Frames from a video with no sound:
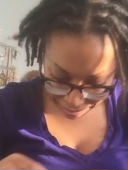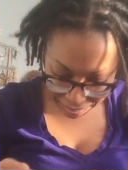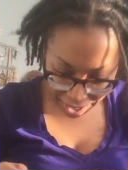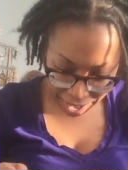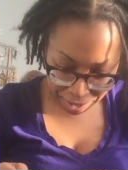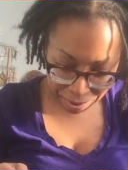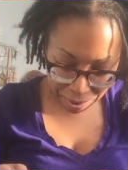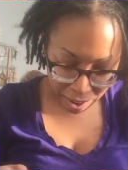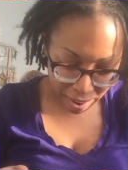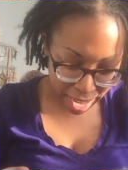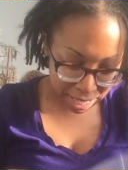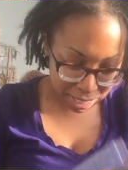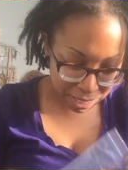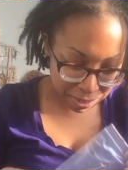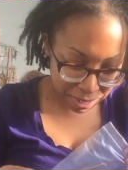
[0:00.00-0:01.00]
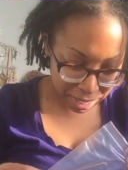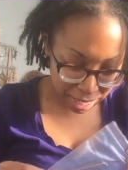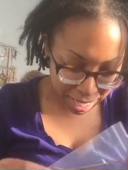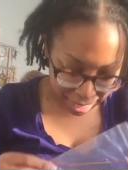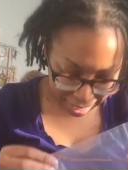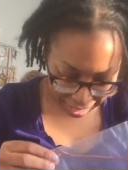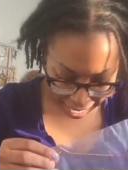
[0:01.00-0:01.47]
Very cool. All right, so it
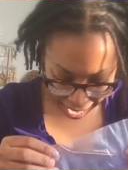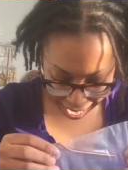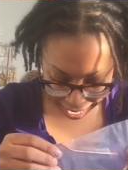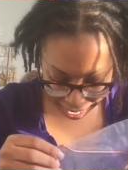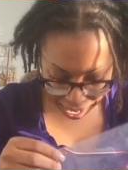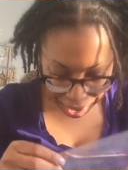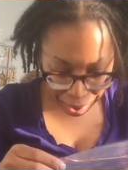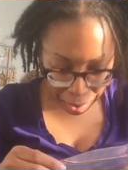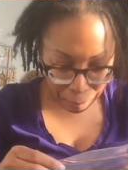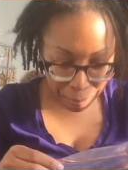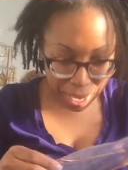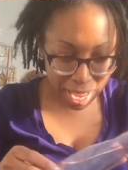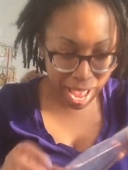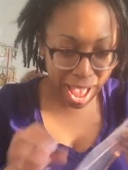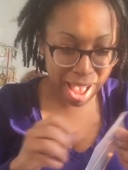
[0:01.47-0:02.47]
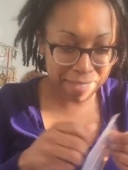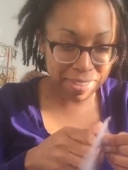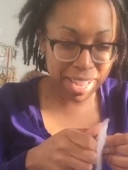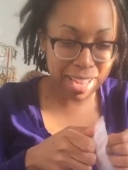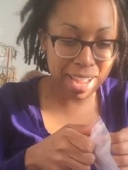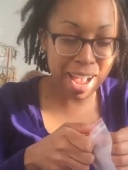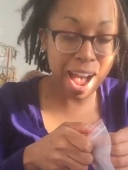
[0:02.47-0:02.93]
looks like we
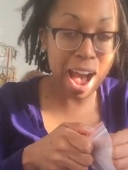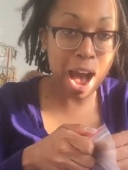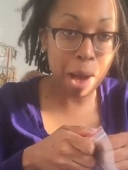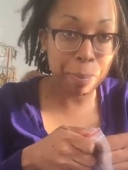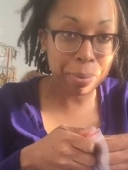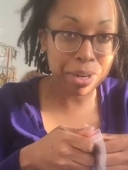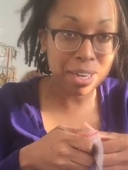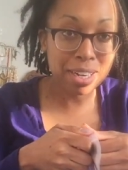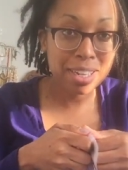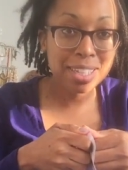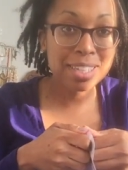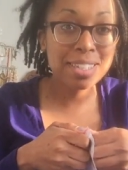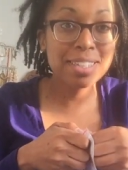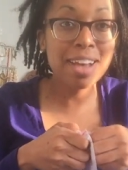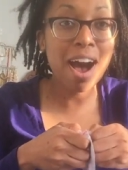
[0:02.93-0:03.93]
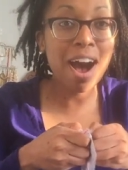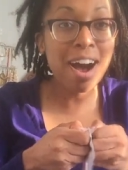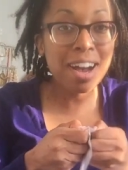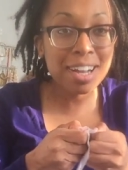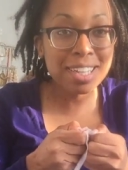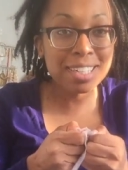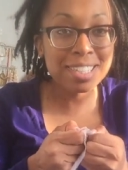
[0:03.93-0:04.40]
have a copper
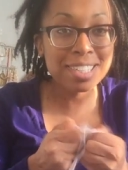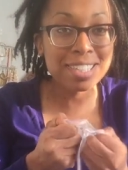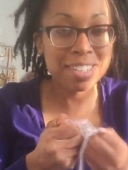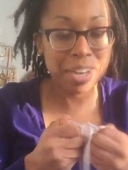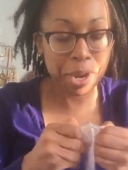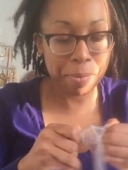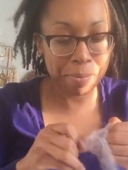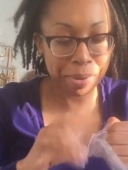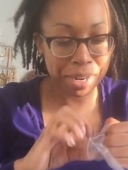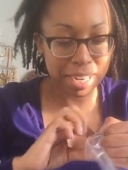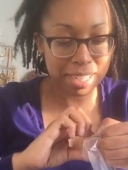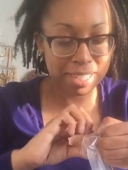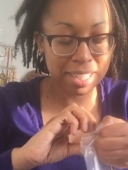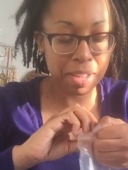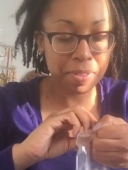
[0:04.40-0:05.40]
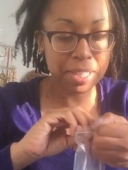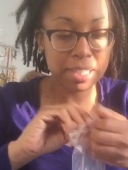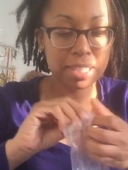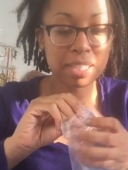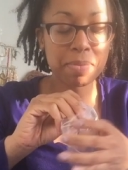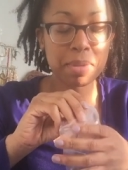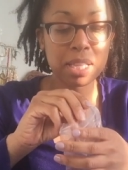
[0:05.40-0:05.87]
tongue scraper. So this
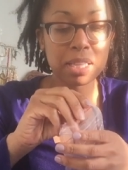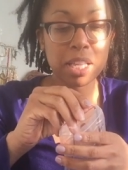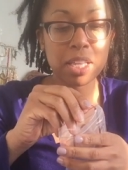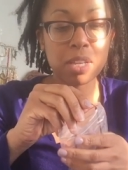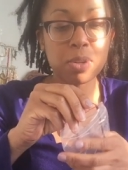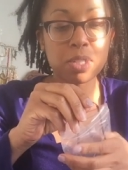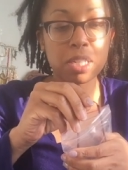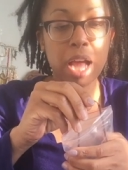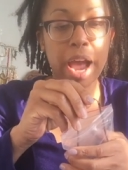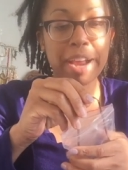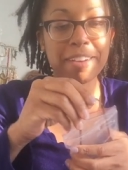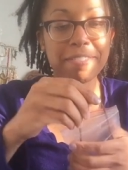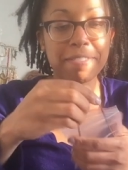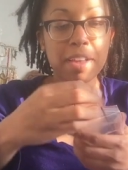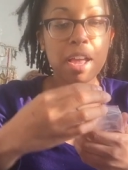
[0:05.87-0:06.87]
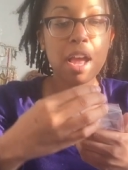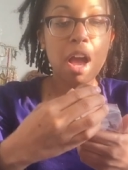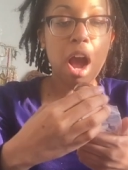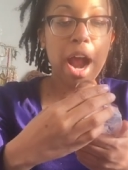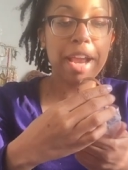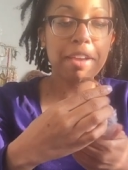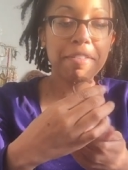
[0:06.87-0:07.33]
is something that they use in
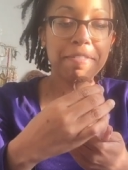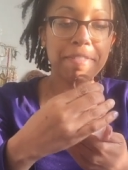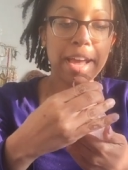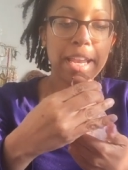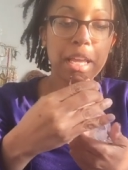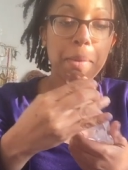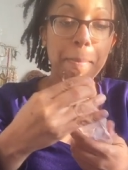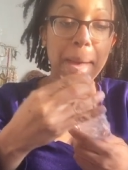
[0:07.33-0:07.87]
Ayurvedic